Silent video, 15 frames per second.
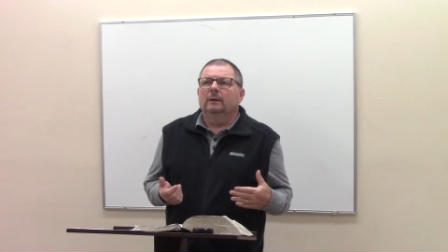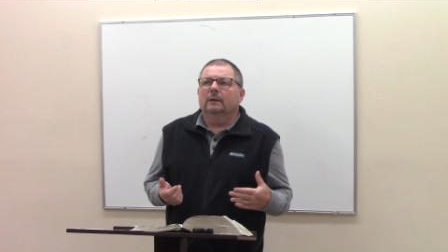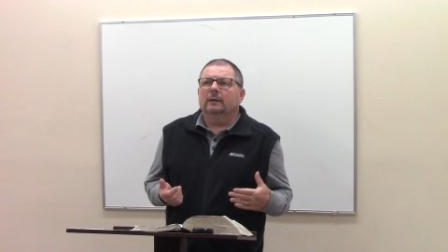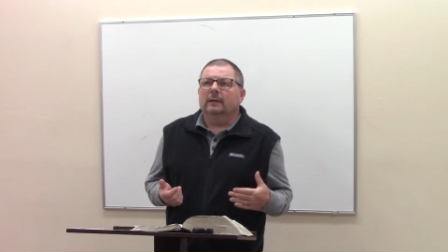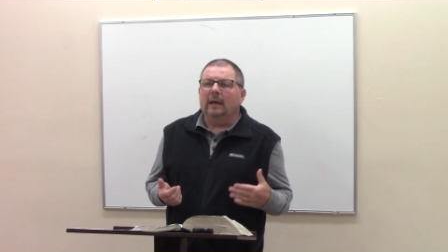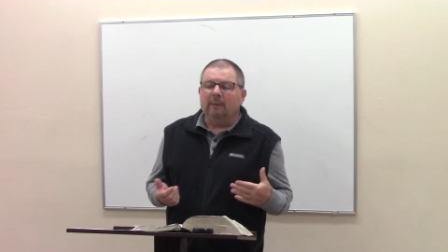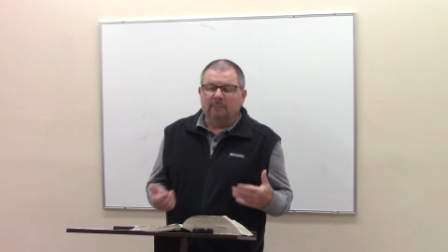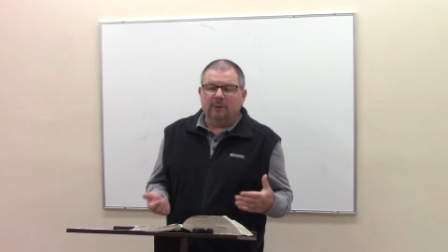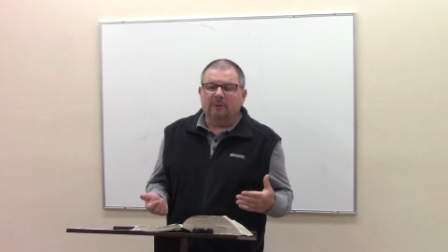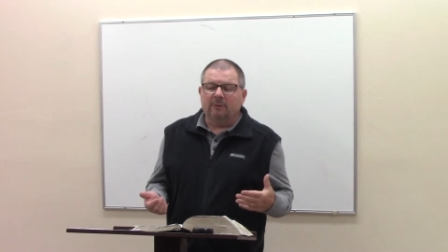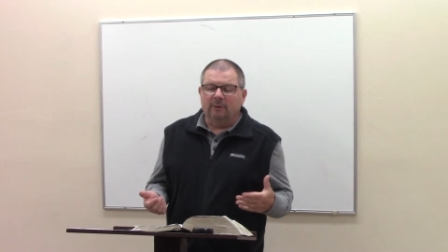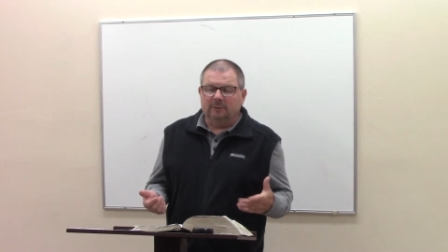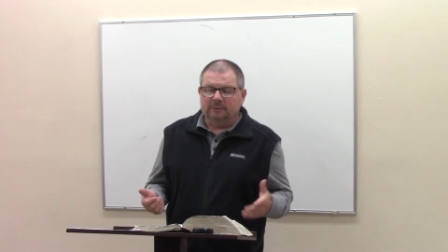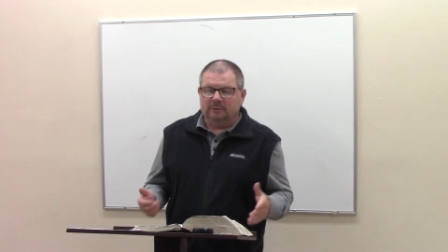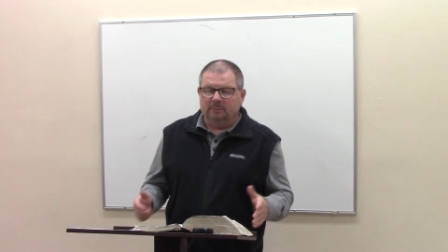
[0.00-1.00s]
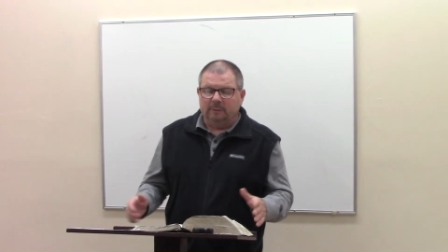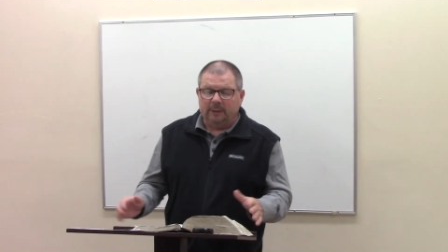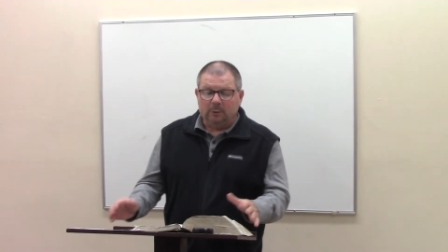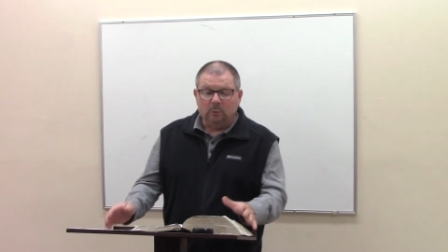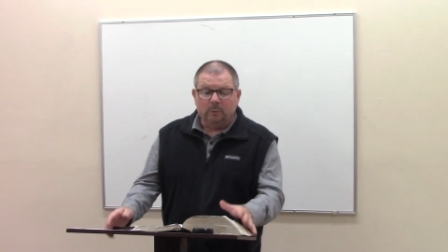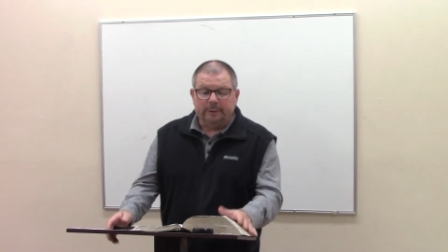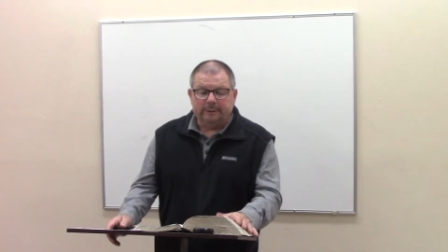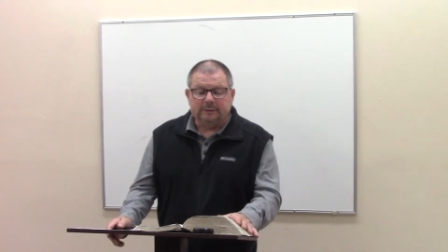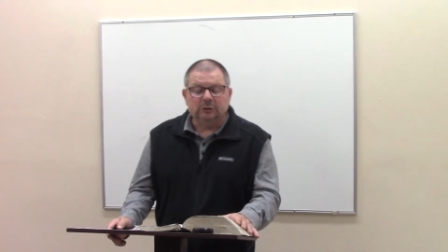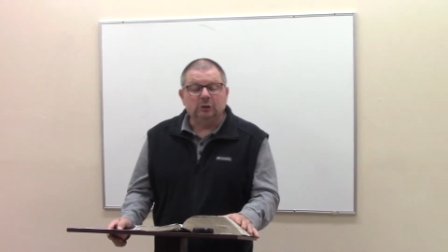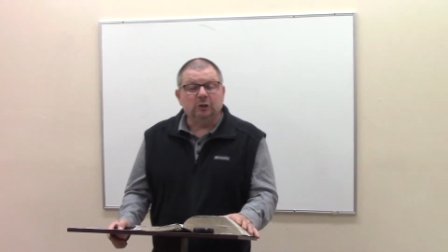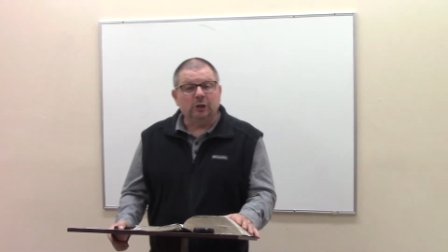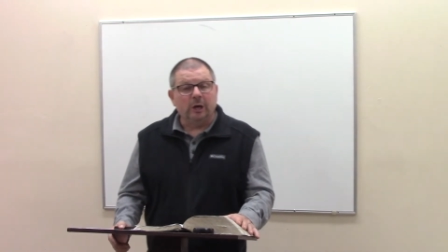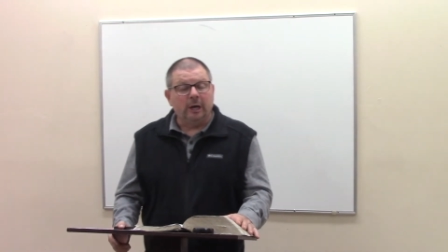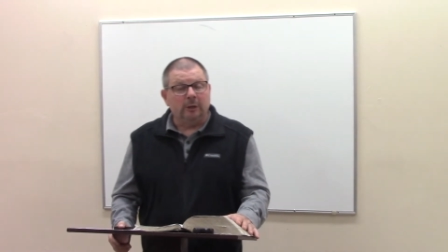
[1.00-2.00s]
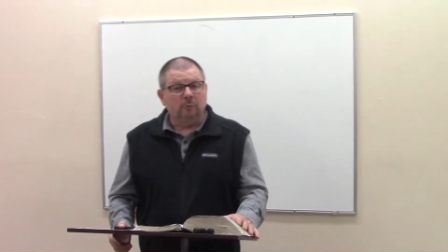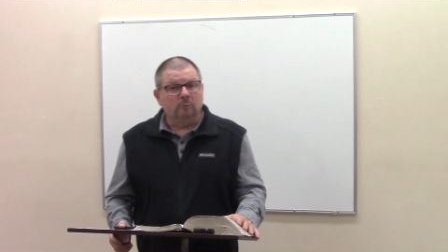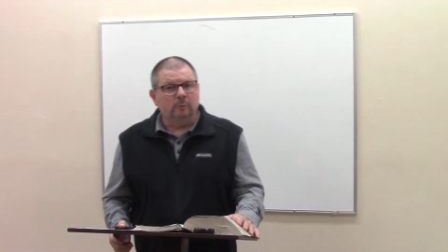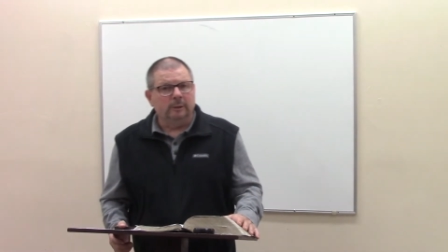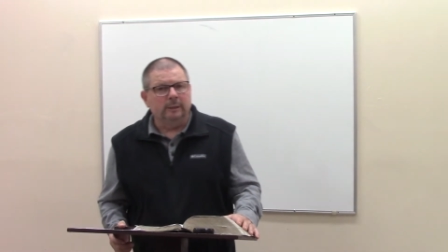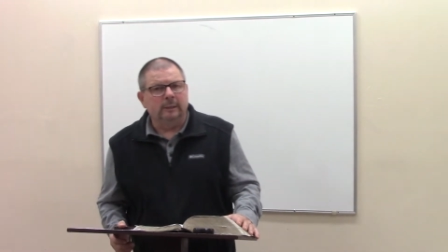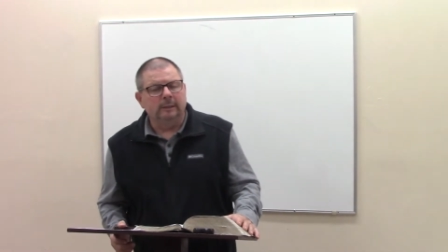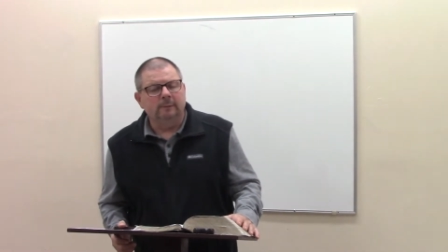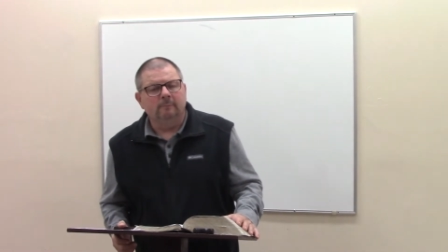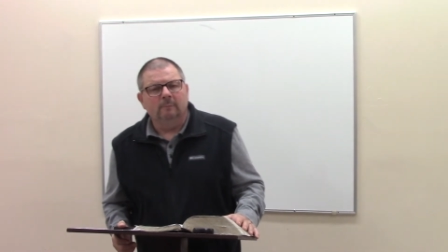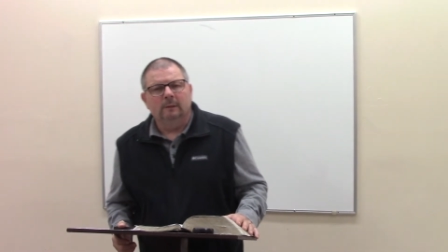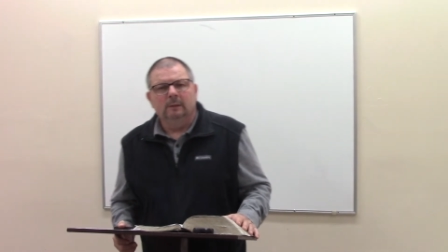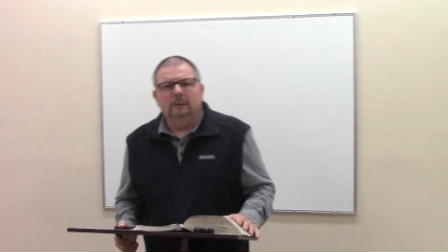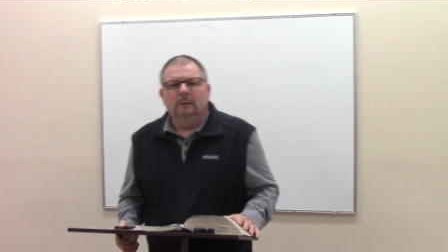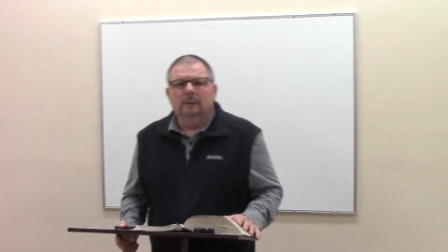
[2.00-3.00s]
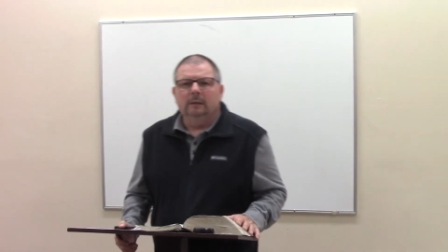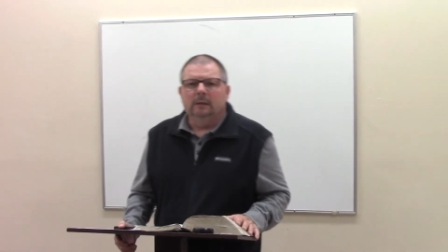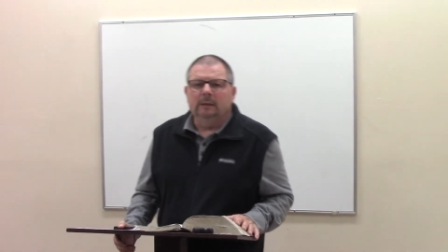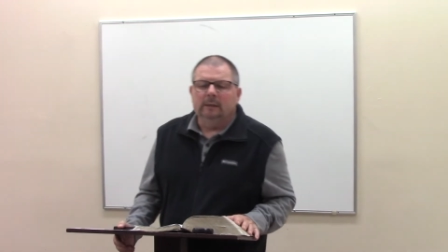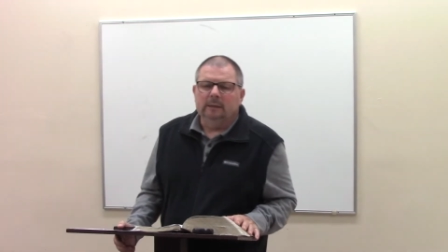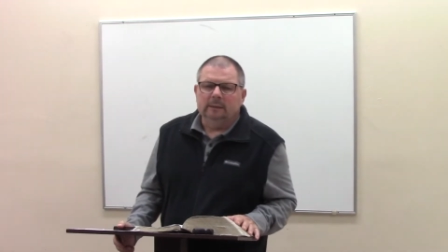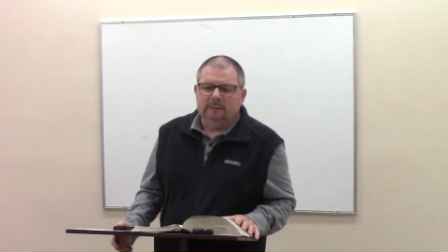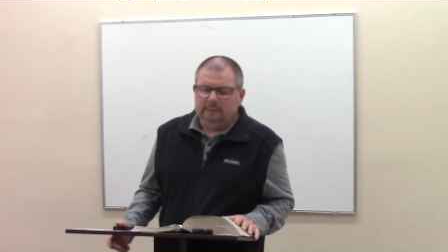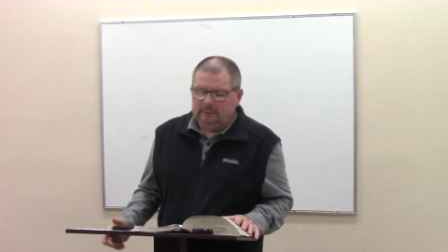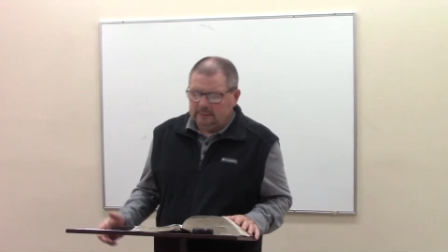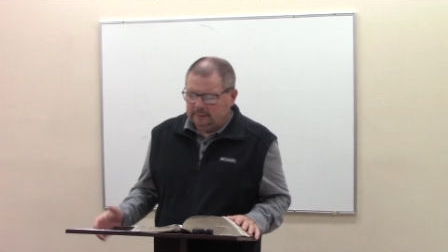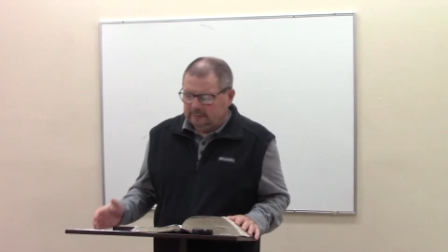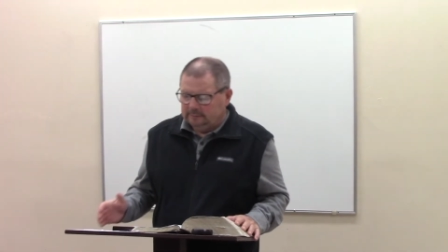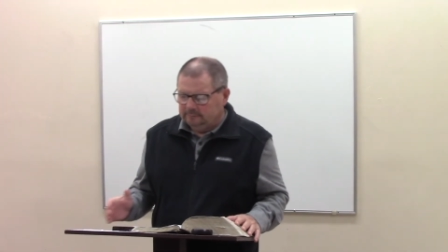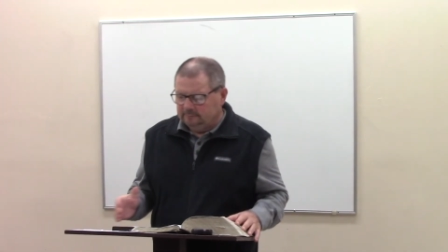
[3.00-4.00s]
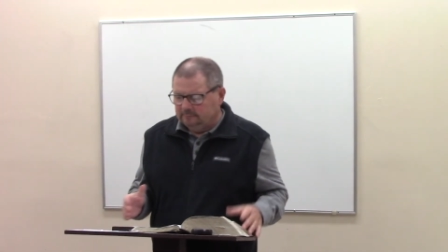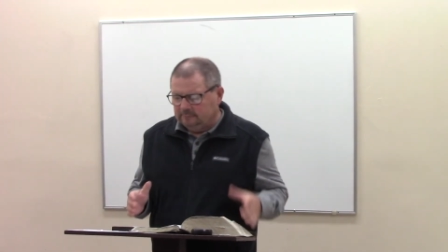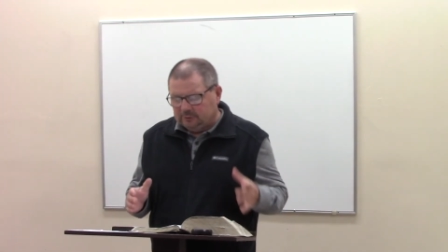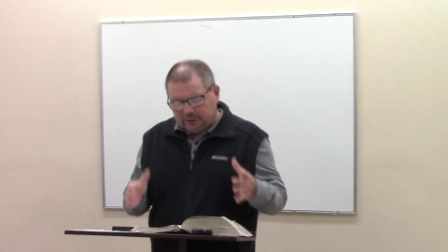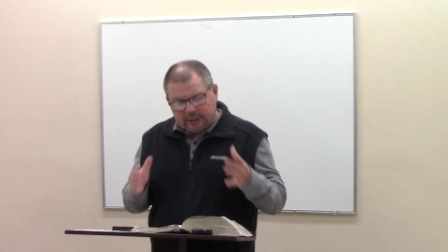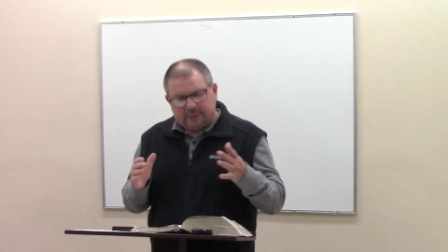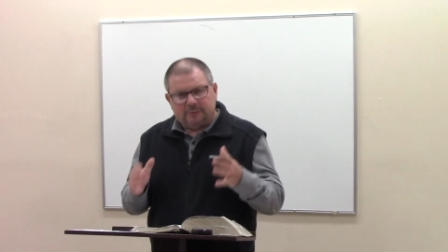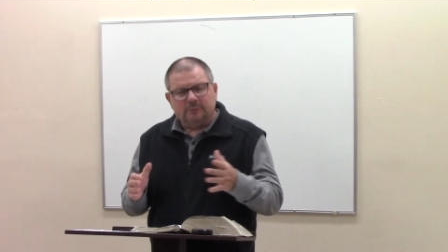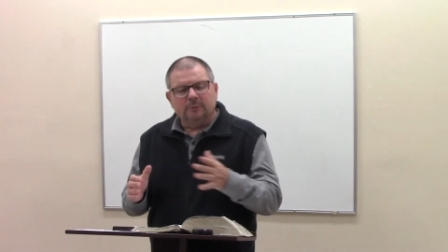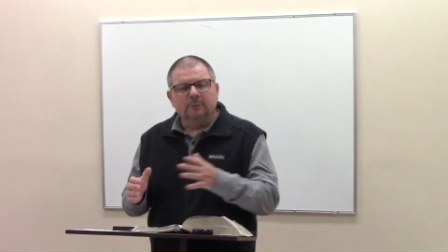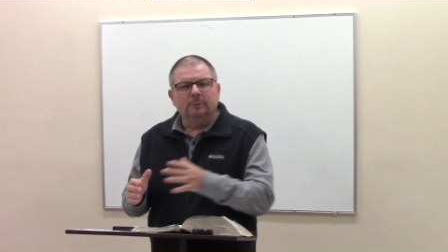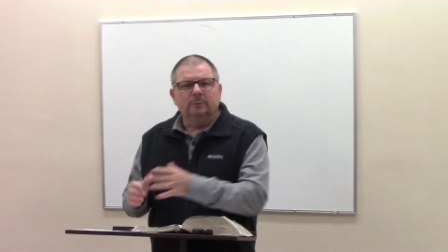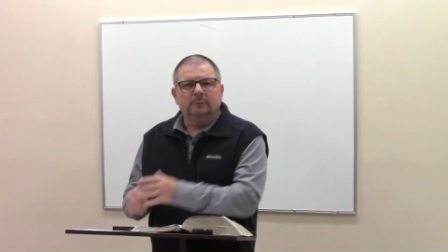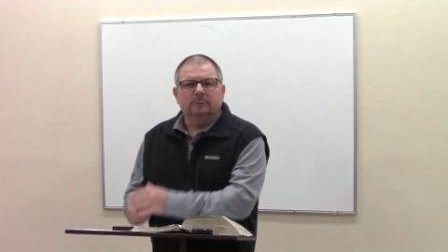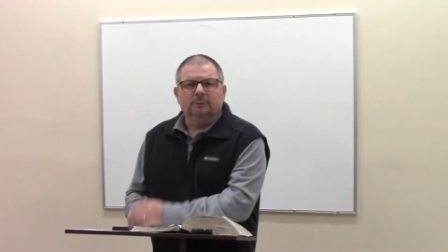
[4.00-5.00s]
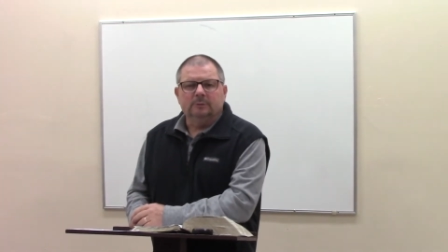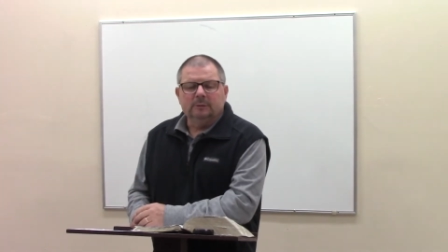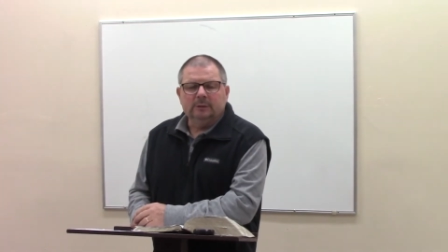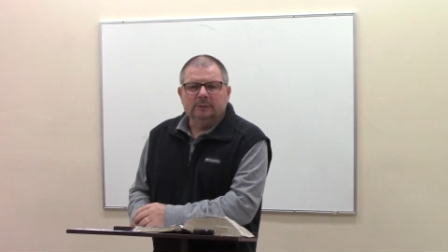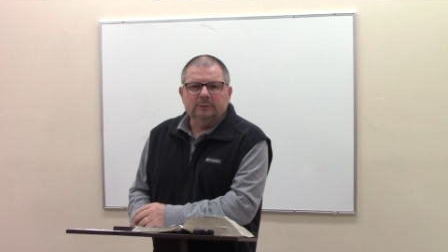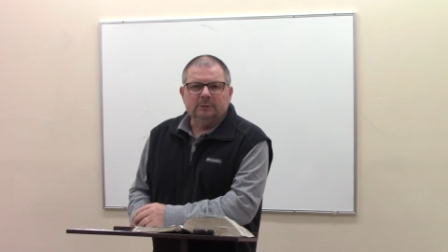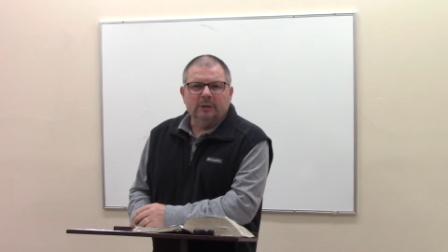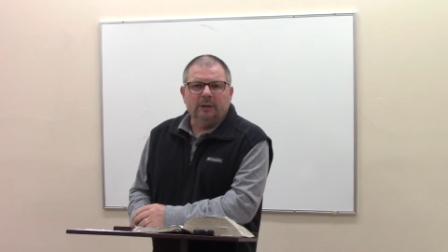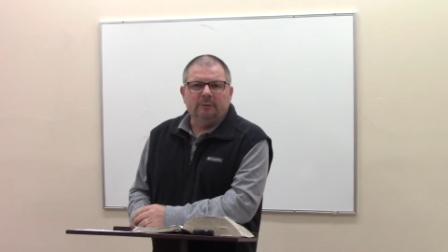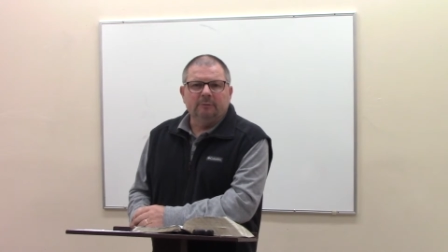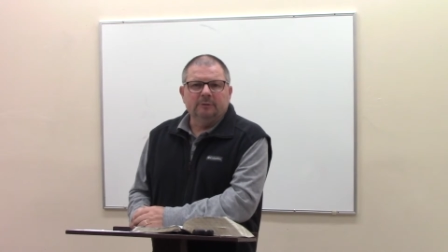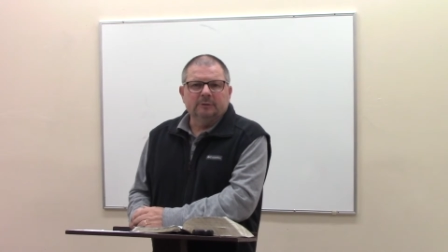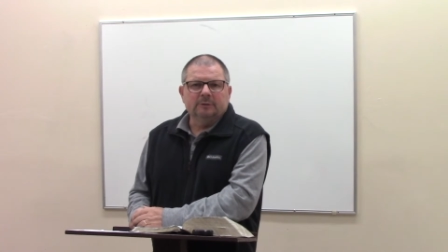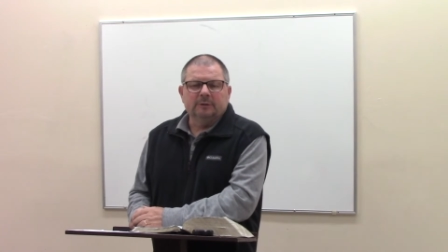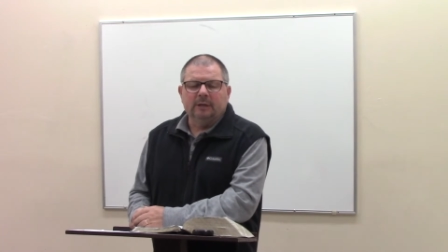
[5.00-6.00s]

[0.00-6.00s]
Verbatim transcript: came across somebody who is genuinely uh, uh gentle and generous?